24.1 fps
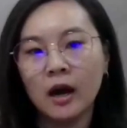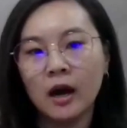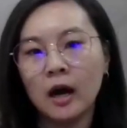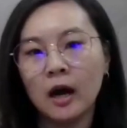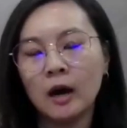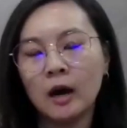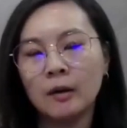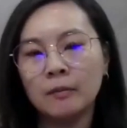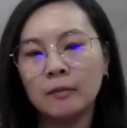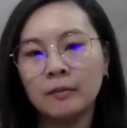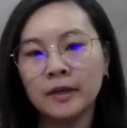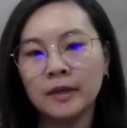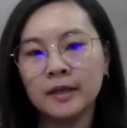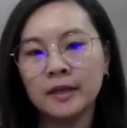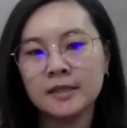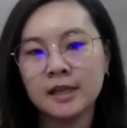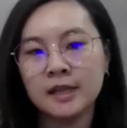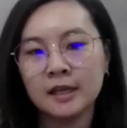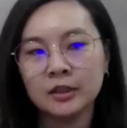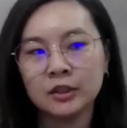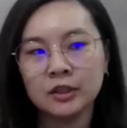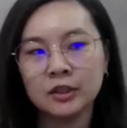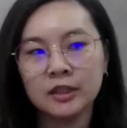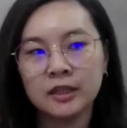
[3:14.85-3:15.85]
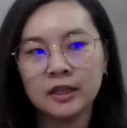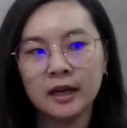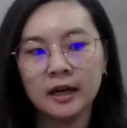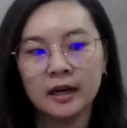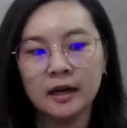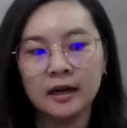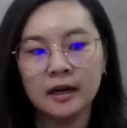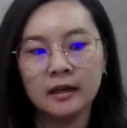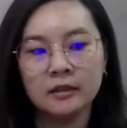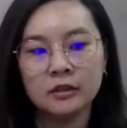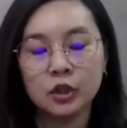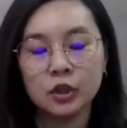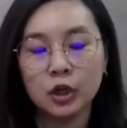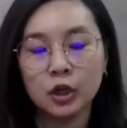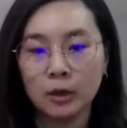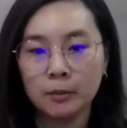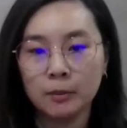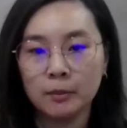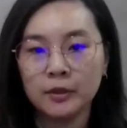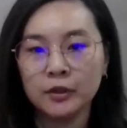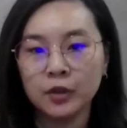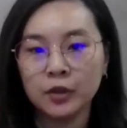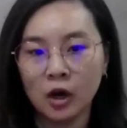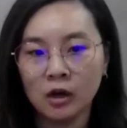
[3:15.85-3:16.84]
It's actually a
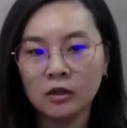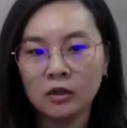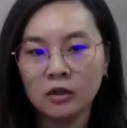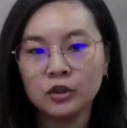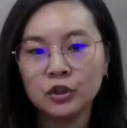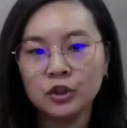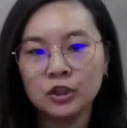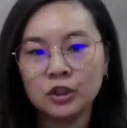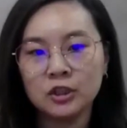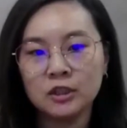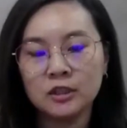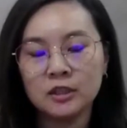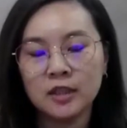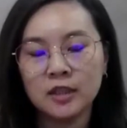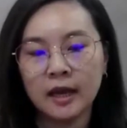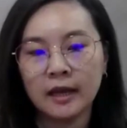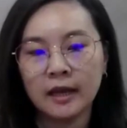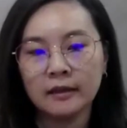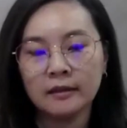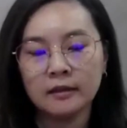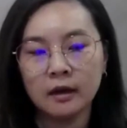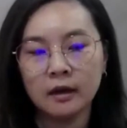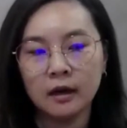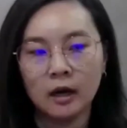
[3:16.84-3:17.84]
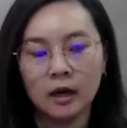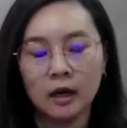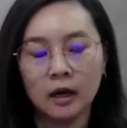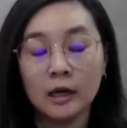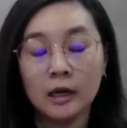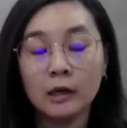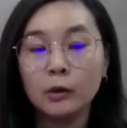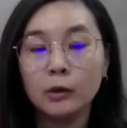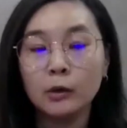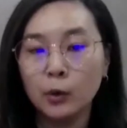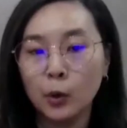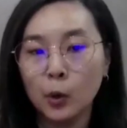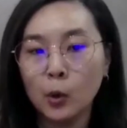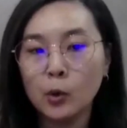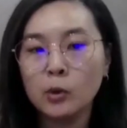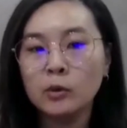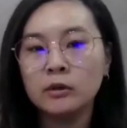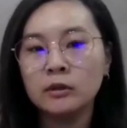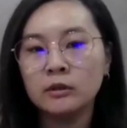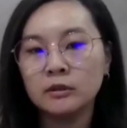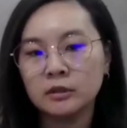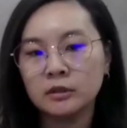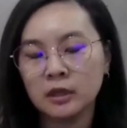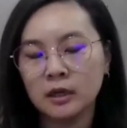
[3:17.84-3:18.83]
terminology a
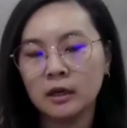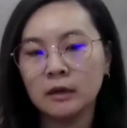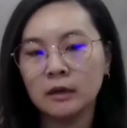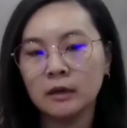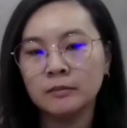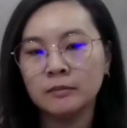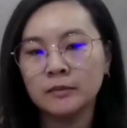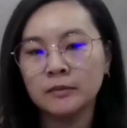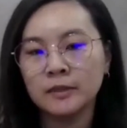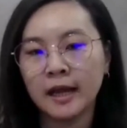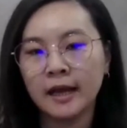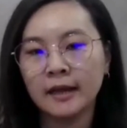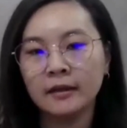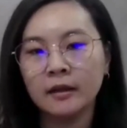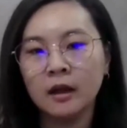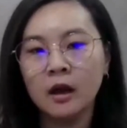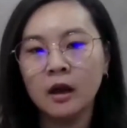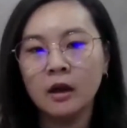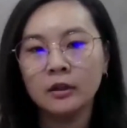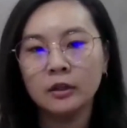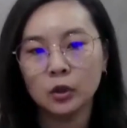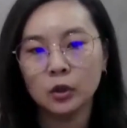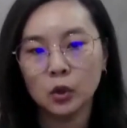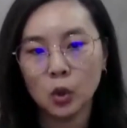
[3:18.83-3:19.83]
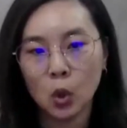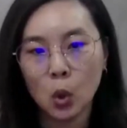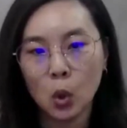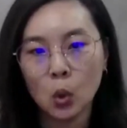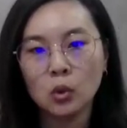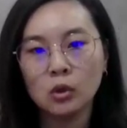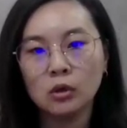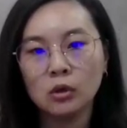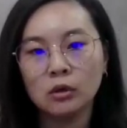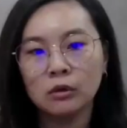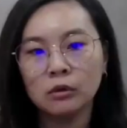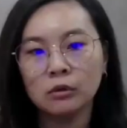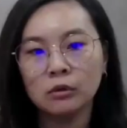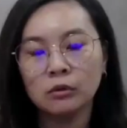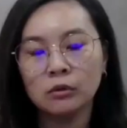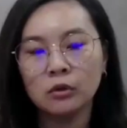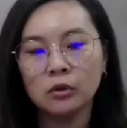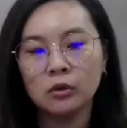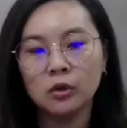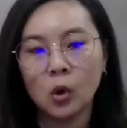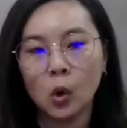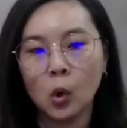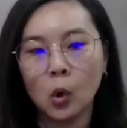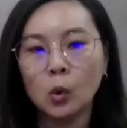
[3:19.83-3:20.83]
colloquial term that the
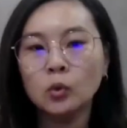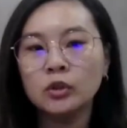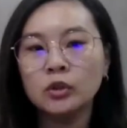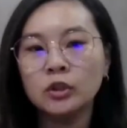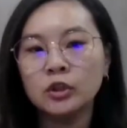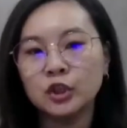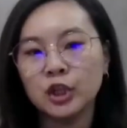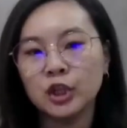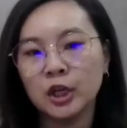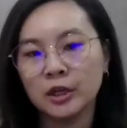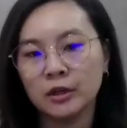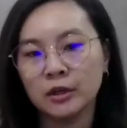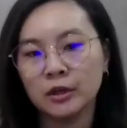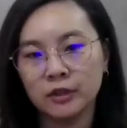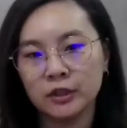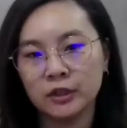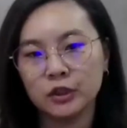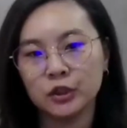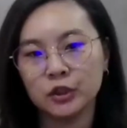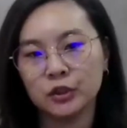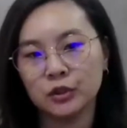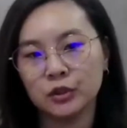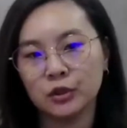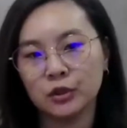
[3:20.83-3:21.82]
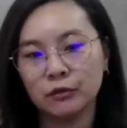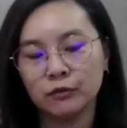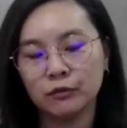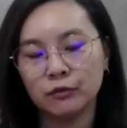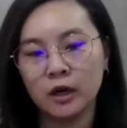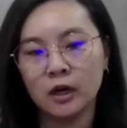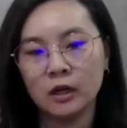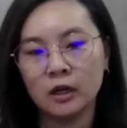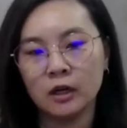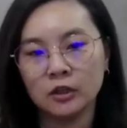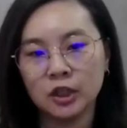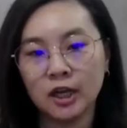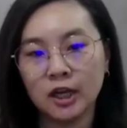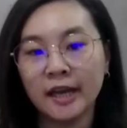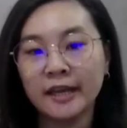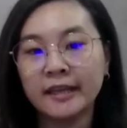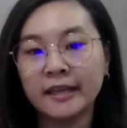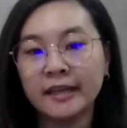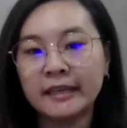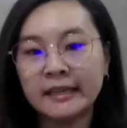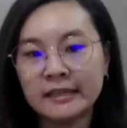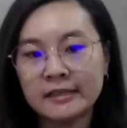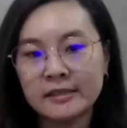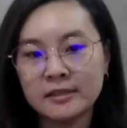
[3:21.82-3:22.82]
local older generation of
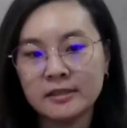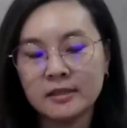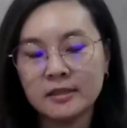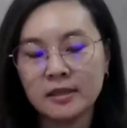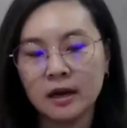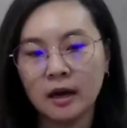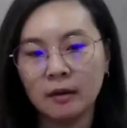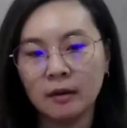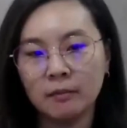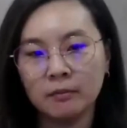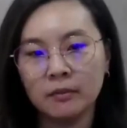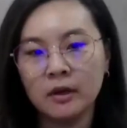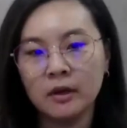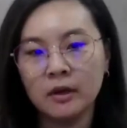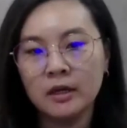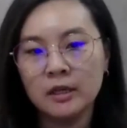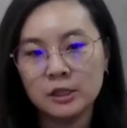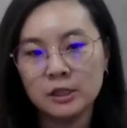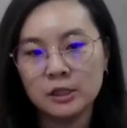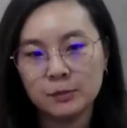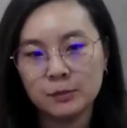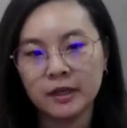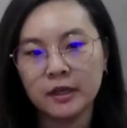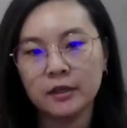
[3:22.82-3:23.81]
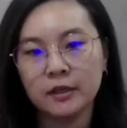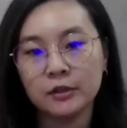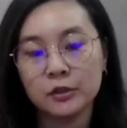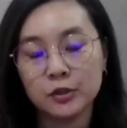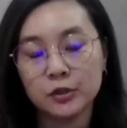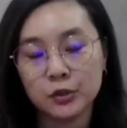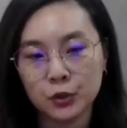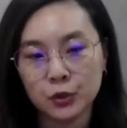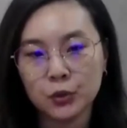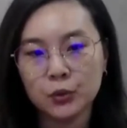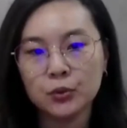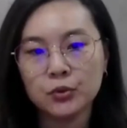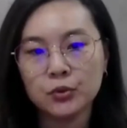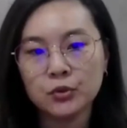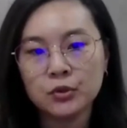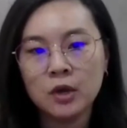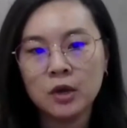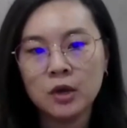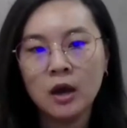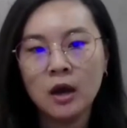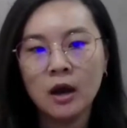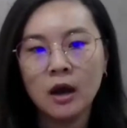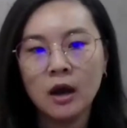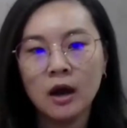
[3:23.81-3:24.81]
Chinese speakers
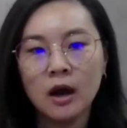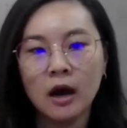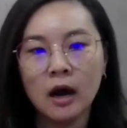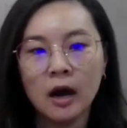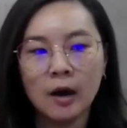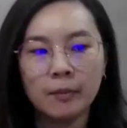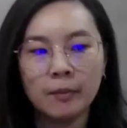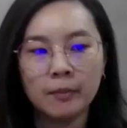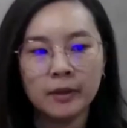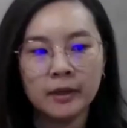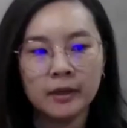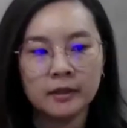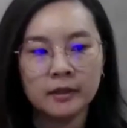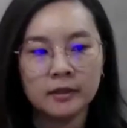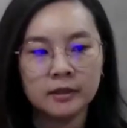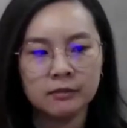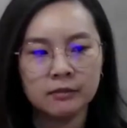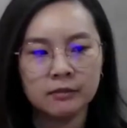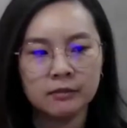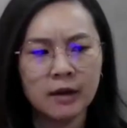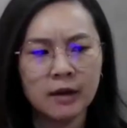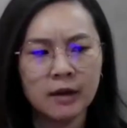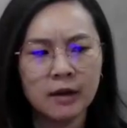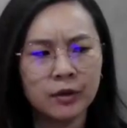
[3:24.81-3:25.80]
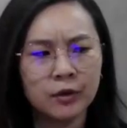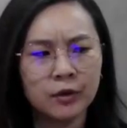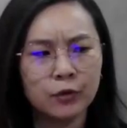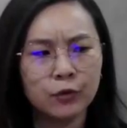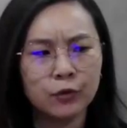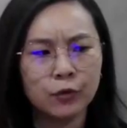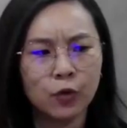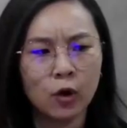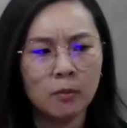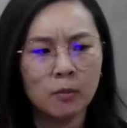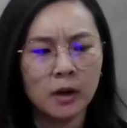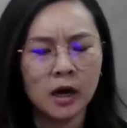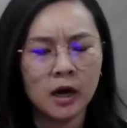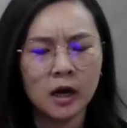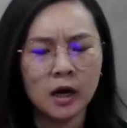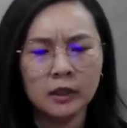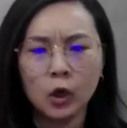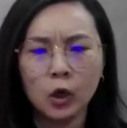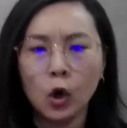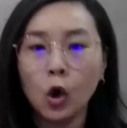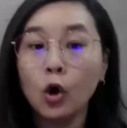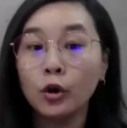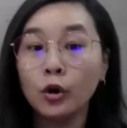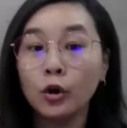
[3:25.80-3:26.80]
use, deriving from
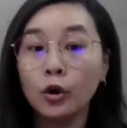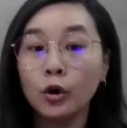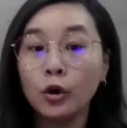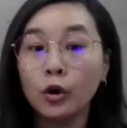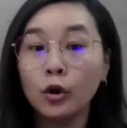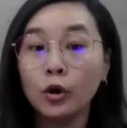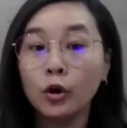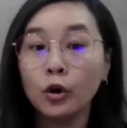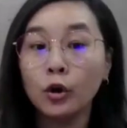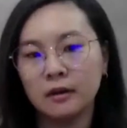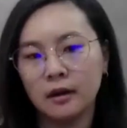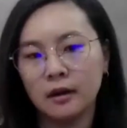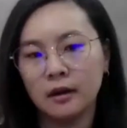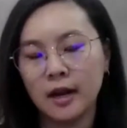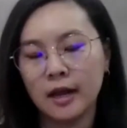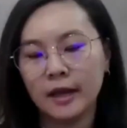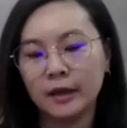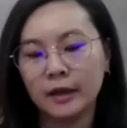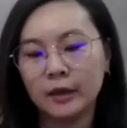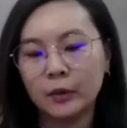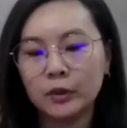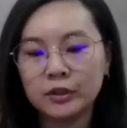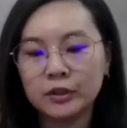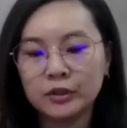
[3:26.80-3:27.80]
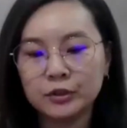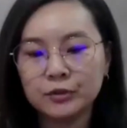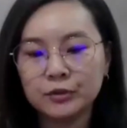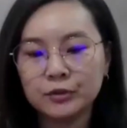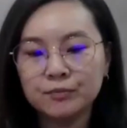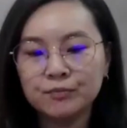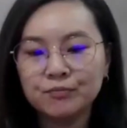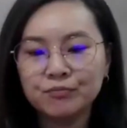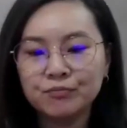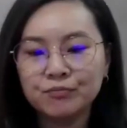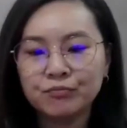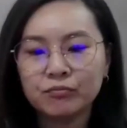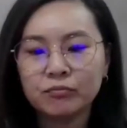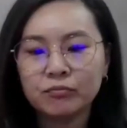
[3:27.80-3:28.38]
the Hokkien language.